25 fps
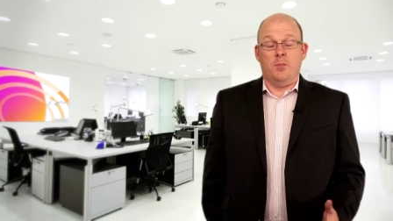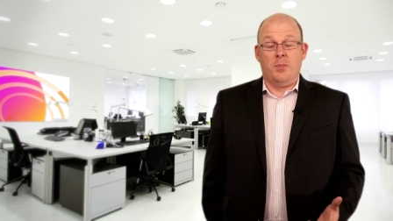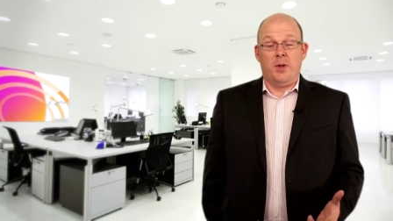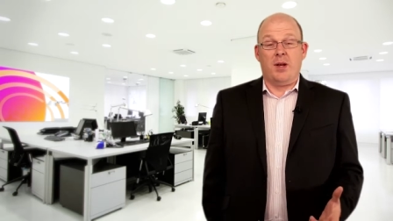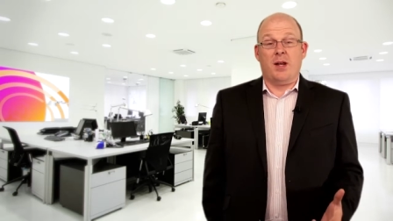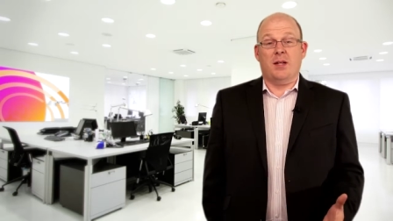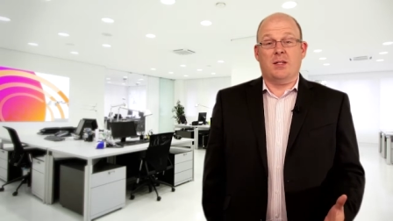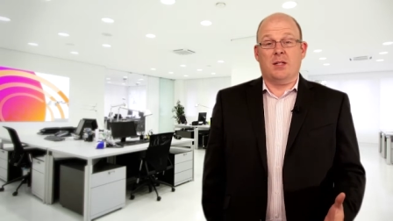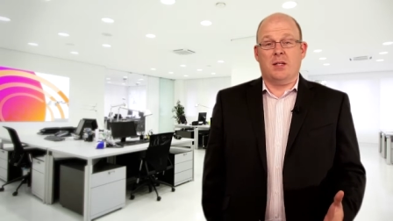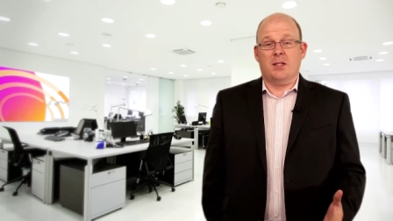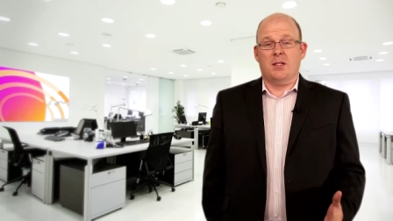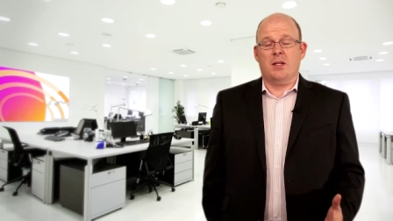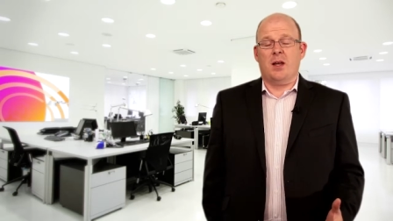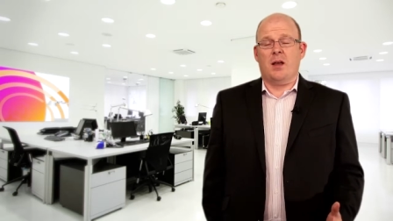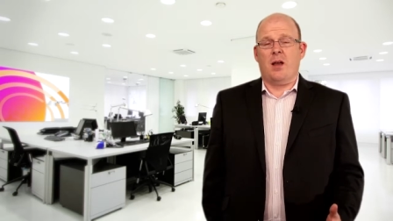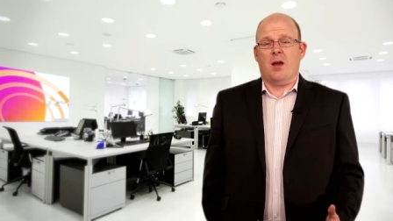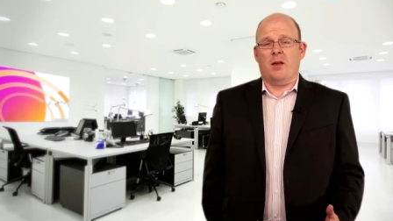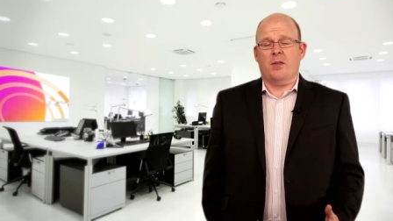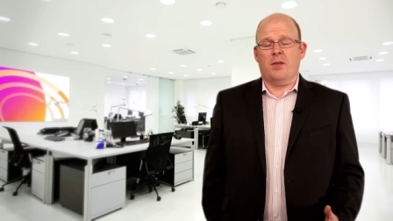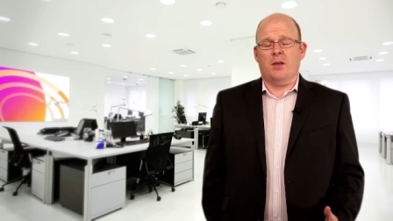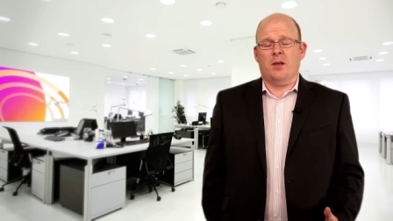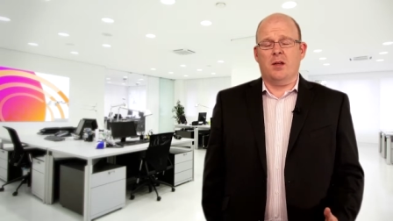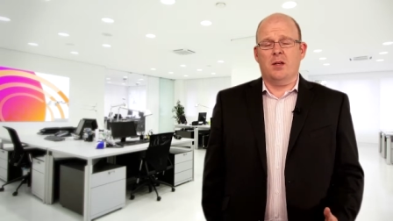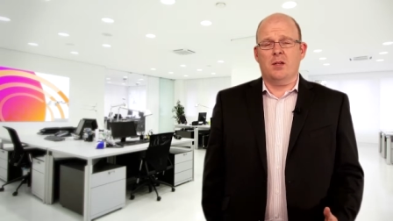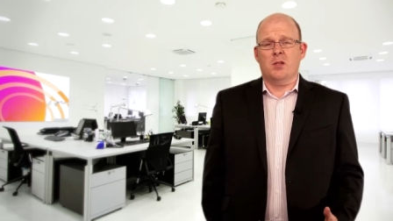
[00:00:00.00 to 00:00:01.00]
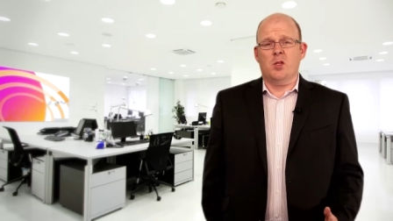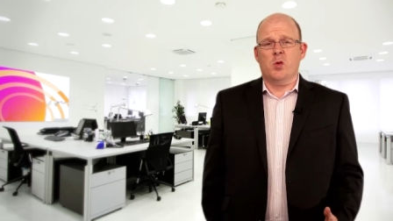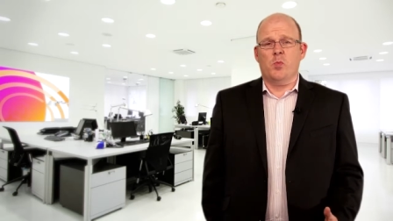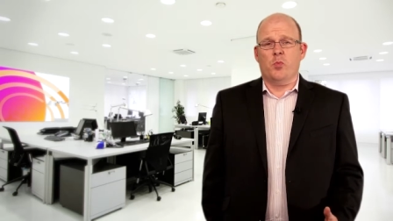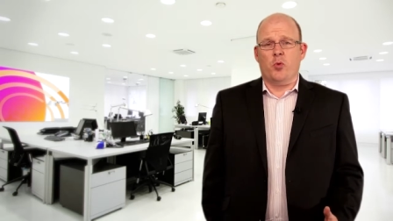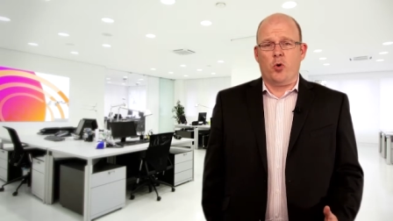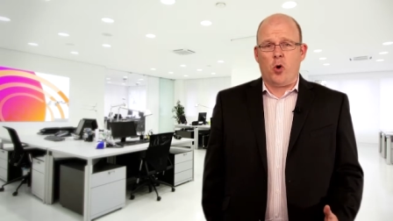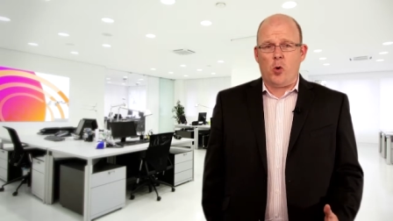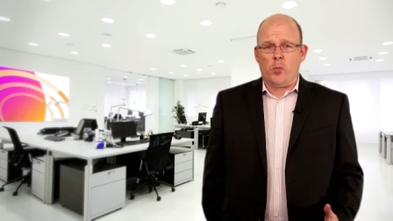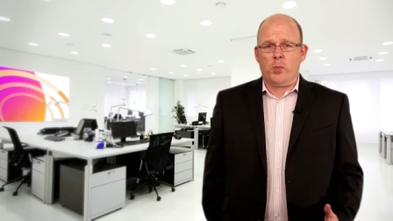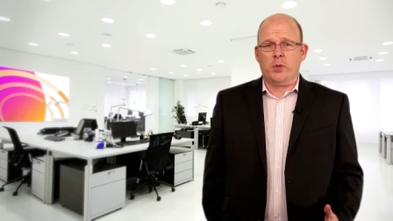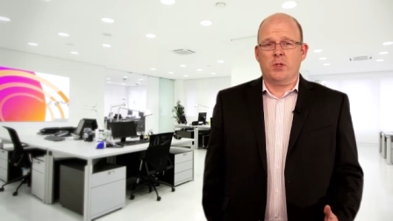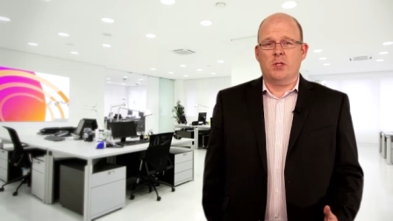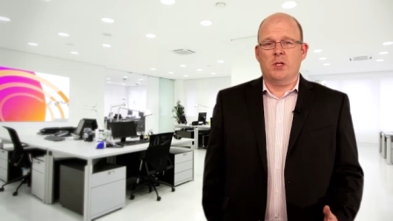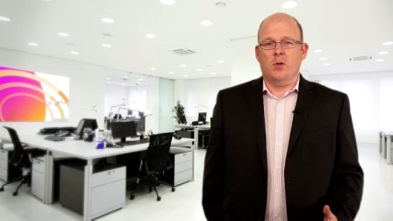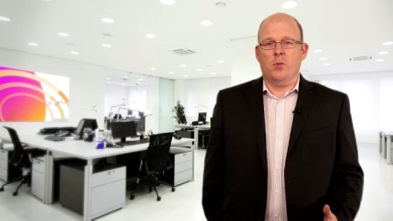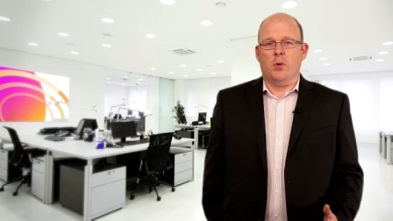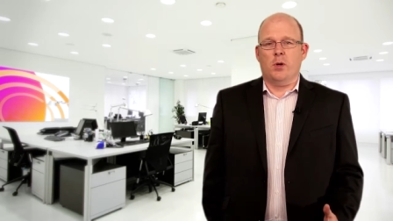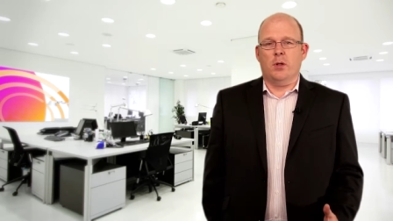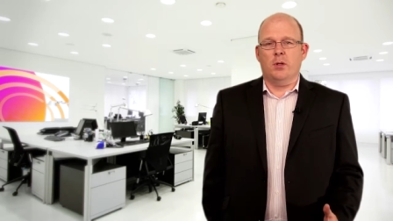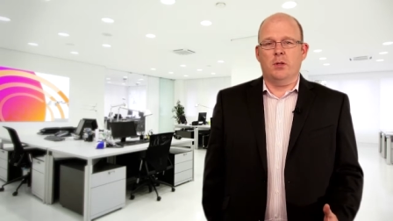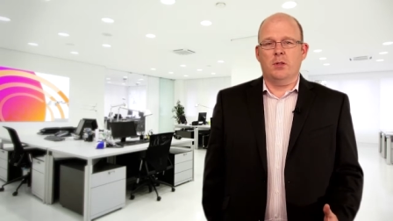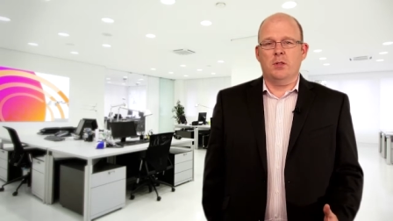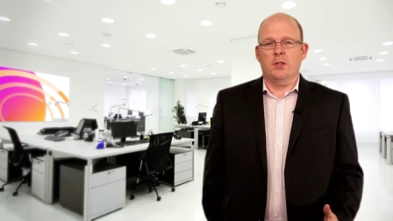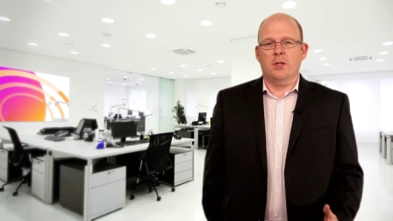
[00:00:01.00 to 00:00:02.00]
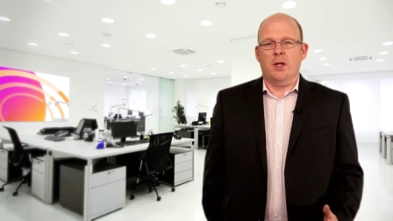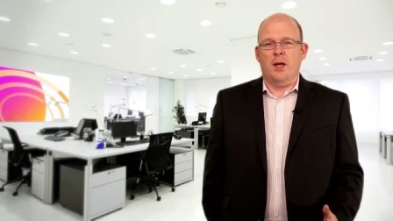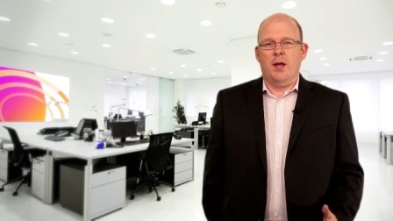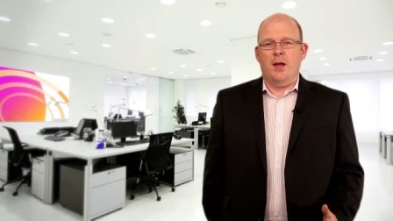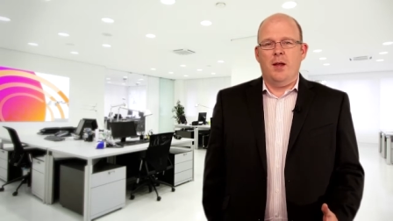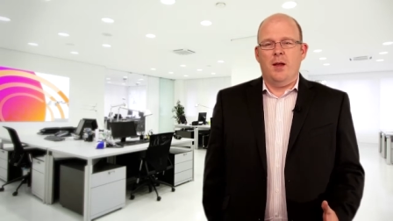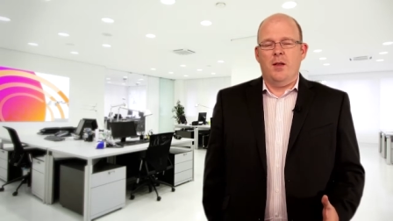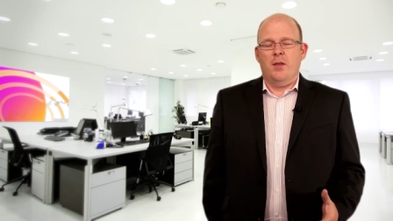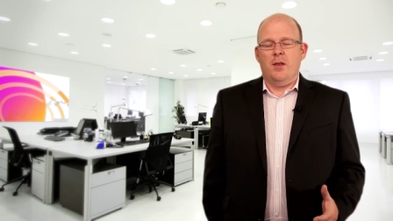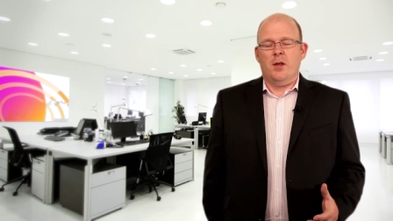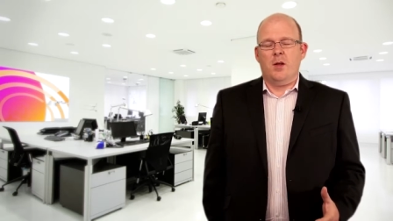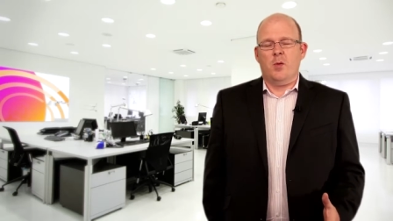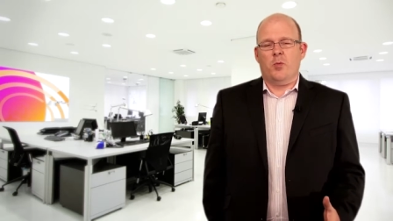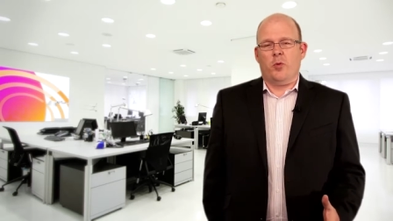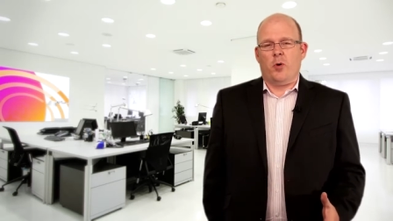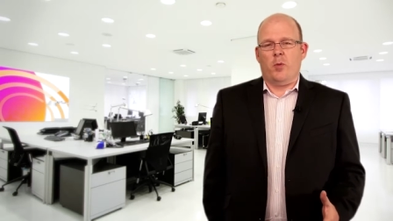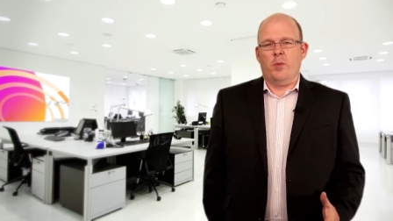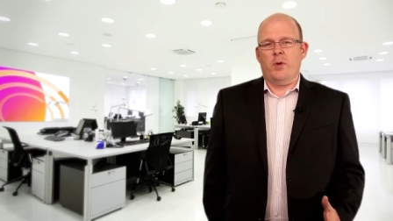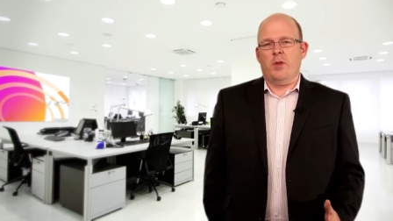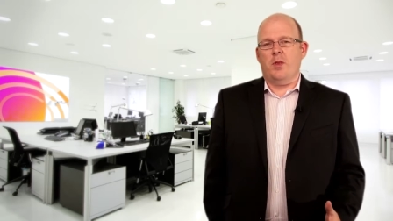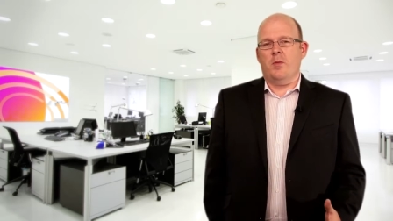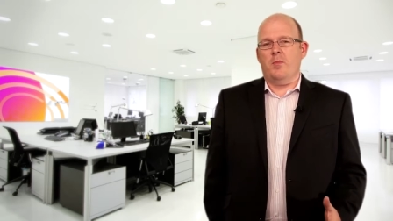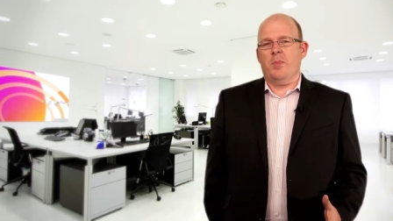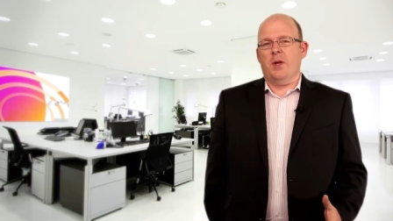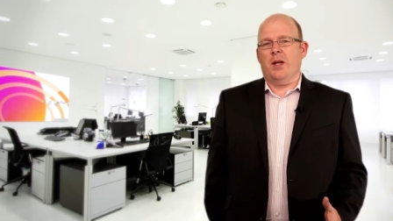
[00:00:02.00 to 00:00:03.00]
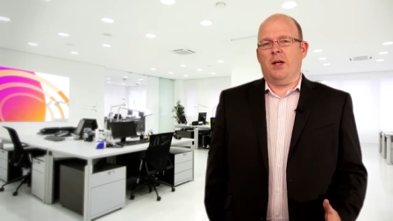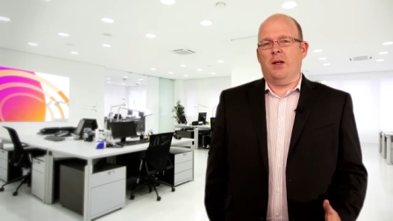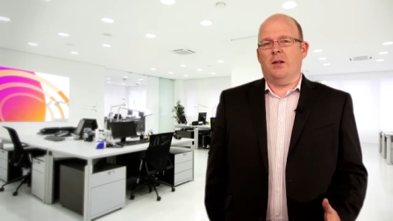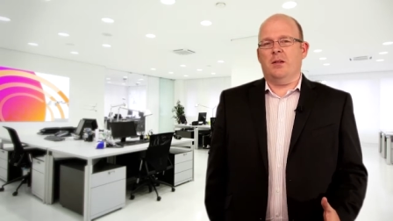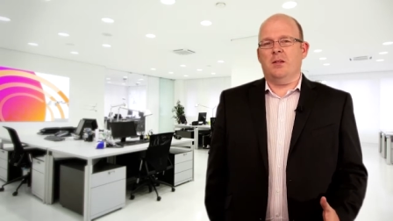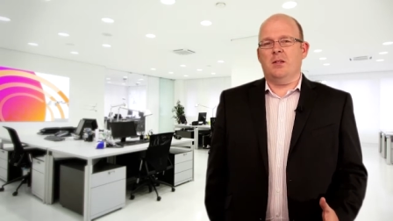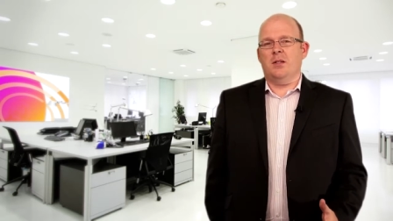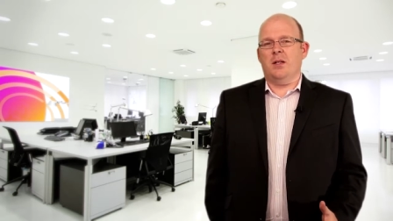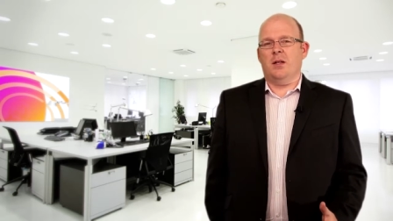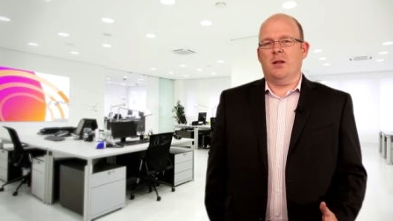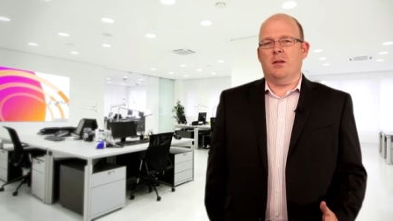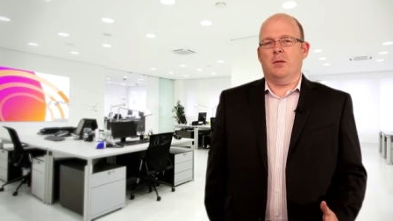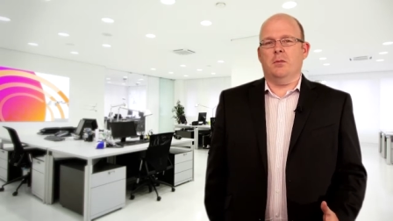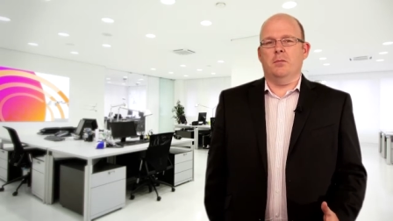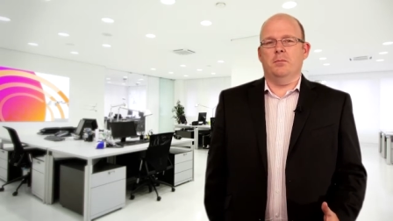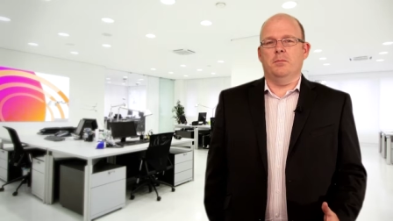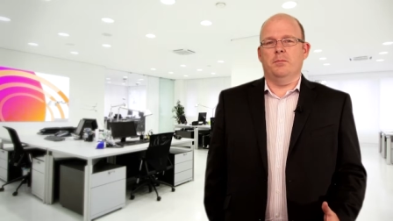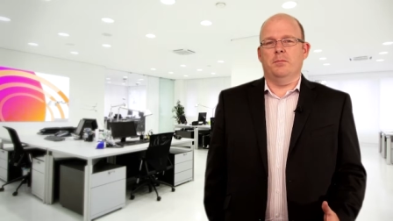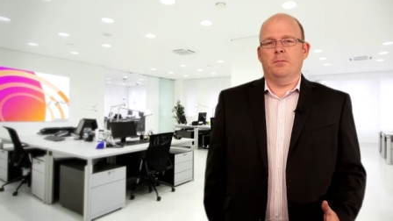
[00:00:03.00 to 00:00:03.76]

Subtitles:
But as I say, I think it's the property ones that are probably the biggest deal.